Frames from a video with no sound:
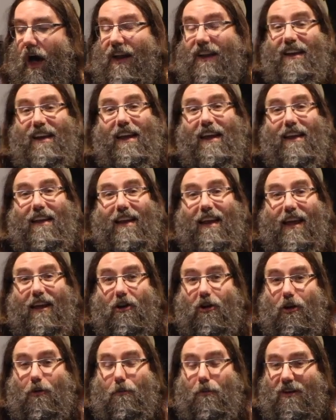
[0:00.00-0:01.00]
D&D
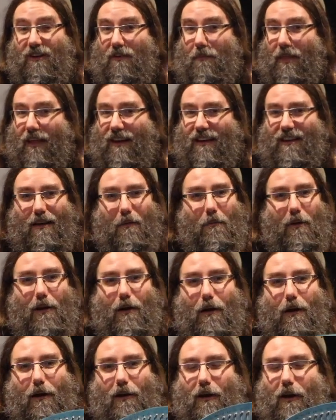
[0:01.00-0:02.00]
group or something
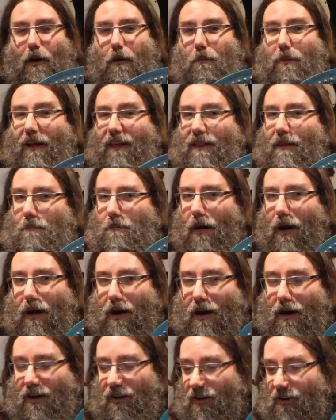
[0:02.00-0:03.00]
similar and you're playing the
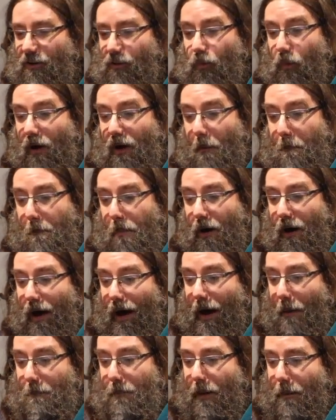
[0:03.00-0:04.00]
bard, you just want a
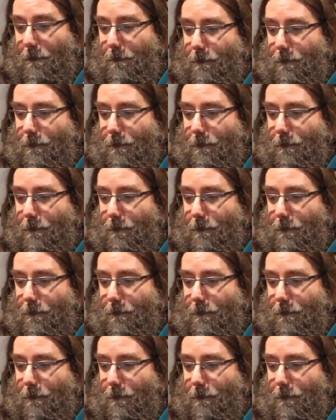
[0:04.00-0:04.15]
prop.